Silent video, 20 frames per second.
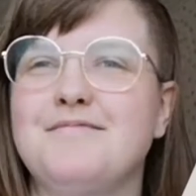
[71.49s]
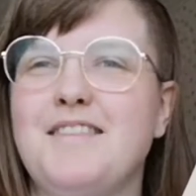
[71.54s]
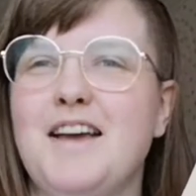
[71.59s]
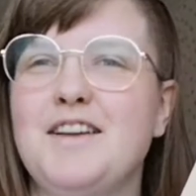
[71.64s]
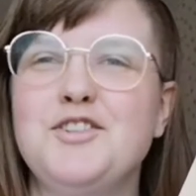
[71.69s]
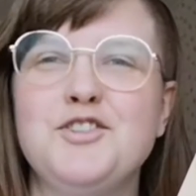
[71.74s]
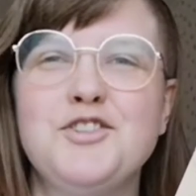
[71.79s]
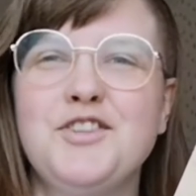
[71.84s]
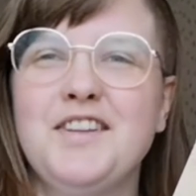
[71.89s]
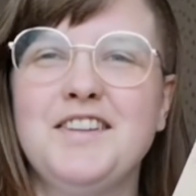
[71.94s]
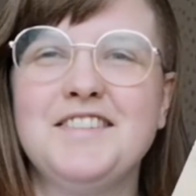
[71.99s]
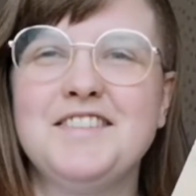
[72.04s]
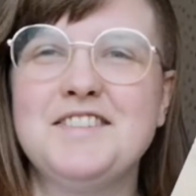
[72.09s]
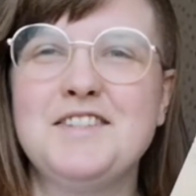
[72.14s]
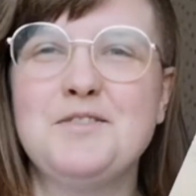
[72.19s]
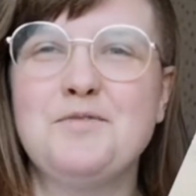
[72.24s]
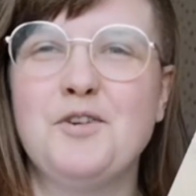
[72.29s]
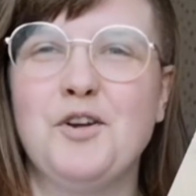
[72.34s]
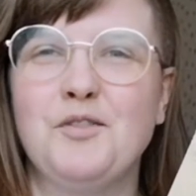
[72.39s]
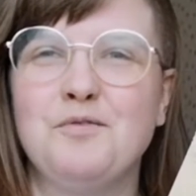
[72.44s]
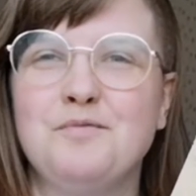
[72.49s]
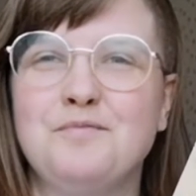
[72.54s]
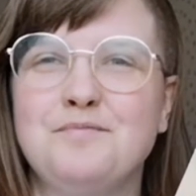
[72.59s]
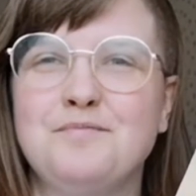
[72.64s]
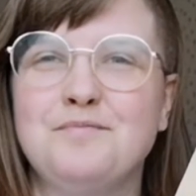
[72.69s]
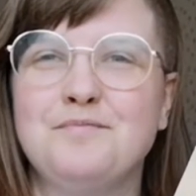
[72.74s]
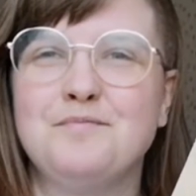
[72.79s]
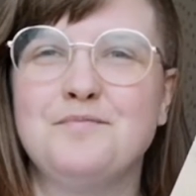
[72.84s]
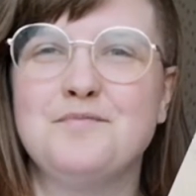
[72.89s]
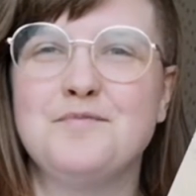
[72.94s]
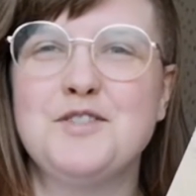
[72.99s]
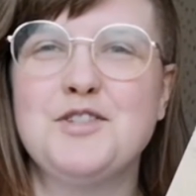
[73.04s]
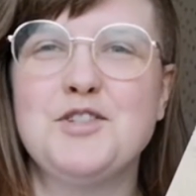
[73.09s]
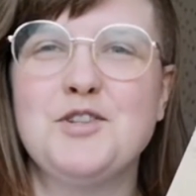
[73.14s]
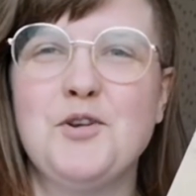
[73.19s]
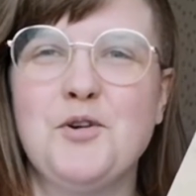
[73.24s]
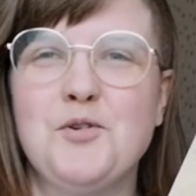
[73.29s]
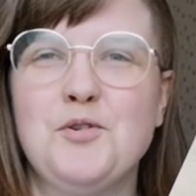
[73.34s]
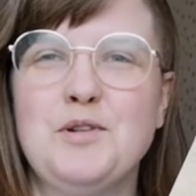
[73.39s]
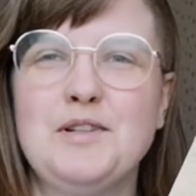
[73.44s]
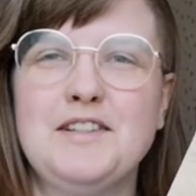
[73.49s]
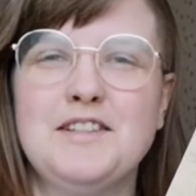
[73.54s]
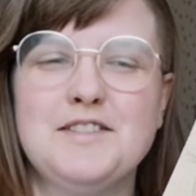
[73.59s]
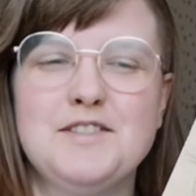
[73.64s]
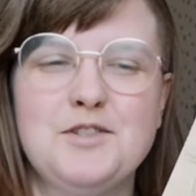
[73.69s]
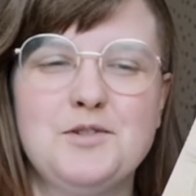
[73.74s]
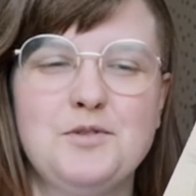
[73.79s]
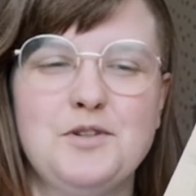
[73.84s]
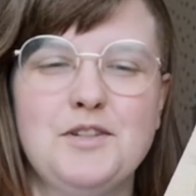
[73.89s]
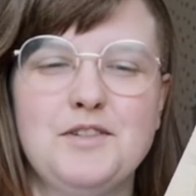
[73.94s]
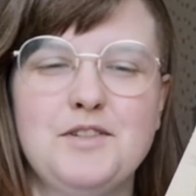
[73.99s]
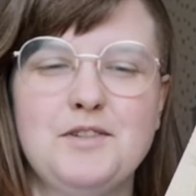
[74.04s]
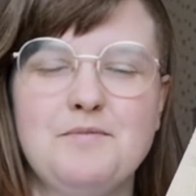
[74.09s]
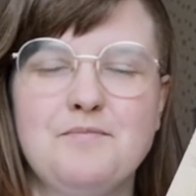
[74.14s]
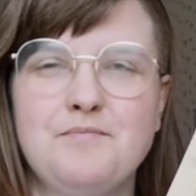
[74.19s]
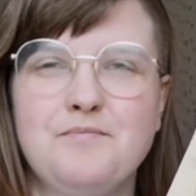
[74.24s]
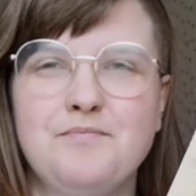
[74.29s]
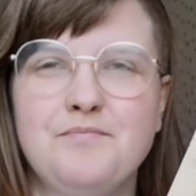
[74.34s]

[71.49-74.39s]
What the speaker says: I just think this is fun. So let's do it.